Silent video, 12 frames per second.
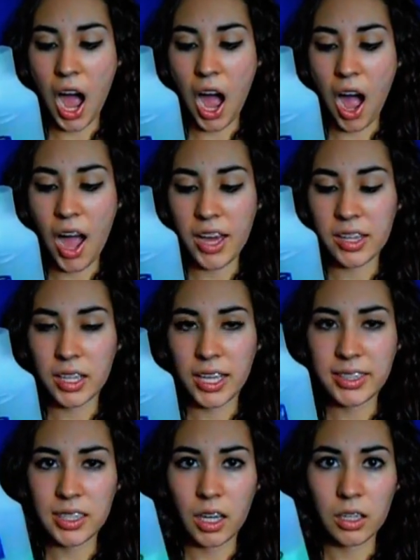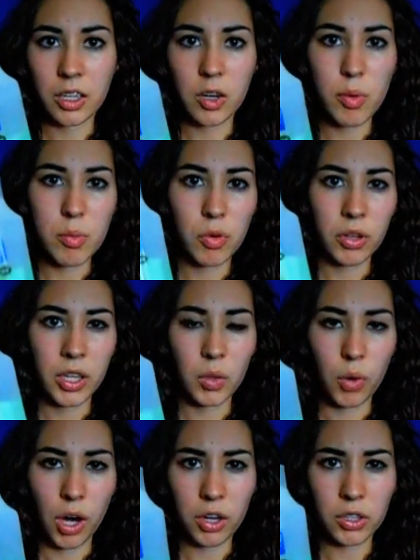I liked it a little bit more than the
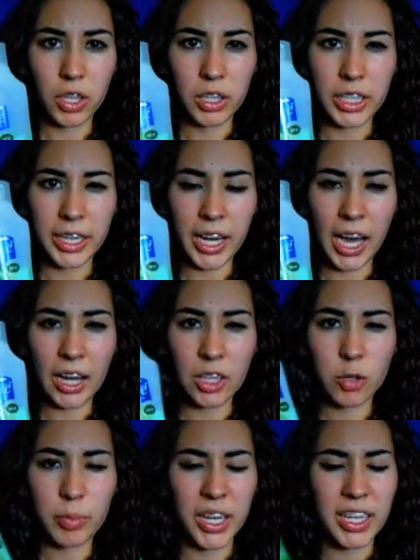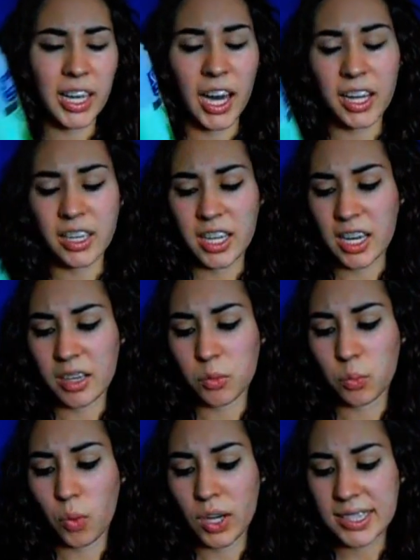Waterlily and Aloe, but again, it
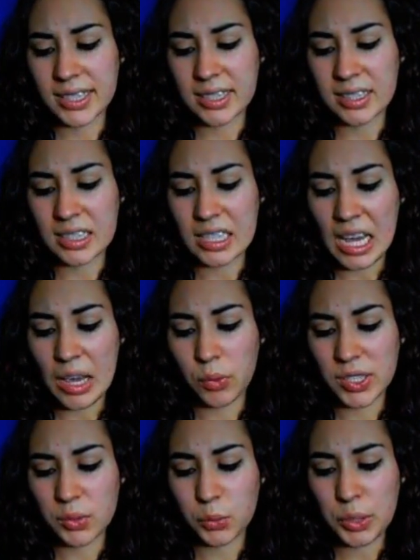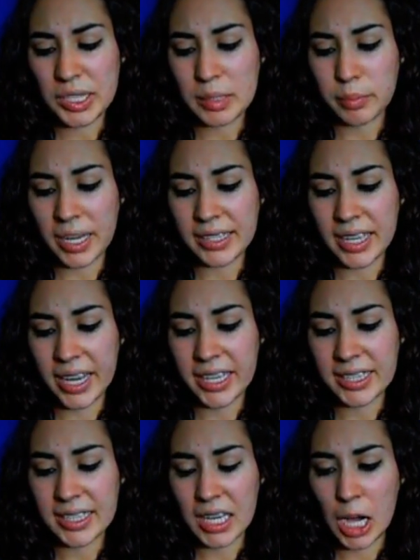wasn't really to my
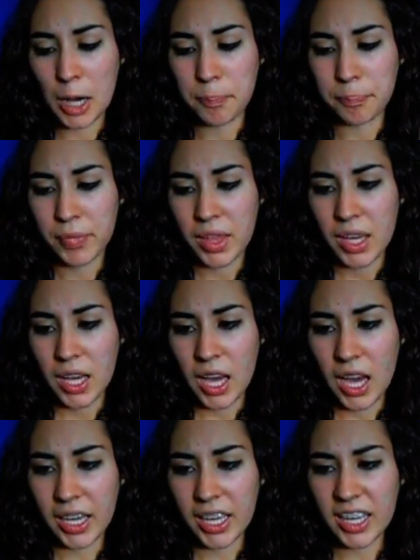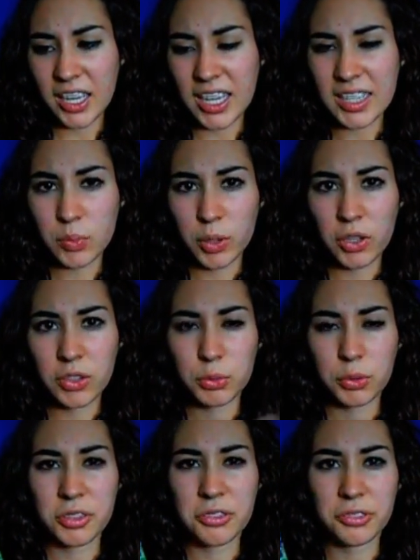taste. Again, it's one of those
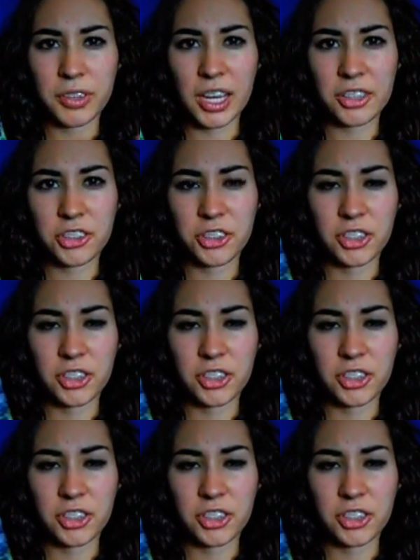really fresh,